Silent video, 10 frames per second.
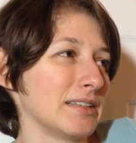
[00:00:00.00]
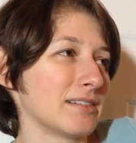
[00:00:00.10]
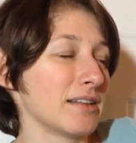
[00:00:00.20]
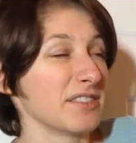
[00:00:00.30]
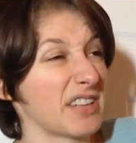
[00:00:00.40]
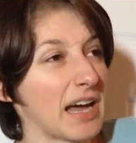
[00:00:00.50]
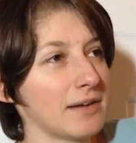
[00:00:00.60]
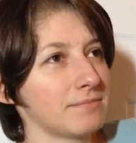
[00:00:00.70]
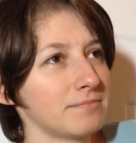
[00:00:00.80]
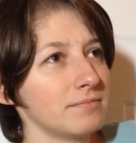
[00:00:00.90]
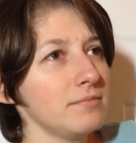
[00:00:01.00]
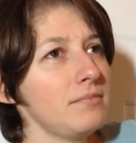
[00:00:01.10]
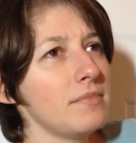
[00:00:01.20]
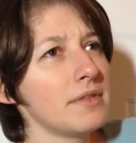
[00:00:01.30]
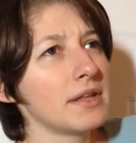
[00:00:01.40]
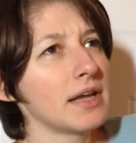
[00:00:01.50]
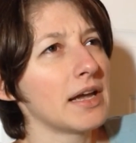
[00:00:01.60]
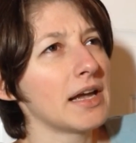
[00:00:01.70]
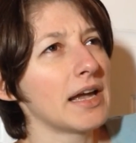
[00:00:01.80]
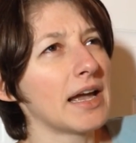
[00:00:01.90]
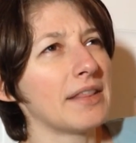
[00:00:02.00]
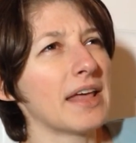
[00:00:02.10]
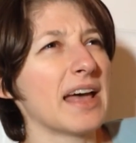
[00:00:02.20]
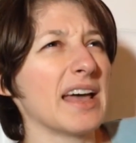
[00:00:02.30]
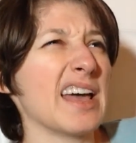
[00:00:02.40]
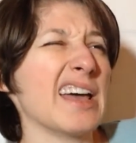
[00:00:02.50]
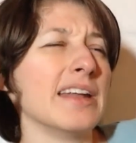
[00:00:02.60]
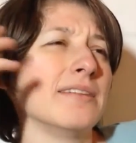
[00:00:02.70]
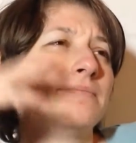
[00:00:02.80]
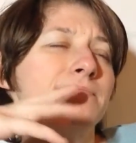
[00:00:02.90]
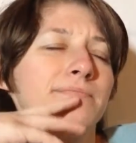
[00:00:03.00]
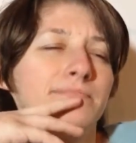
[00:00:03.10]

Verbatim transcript: so there's that. And then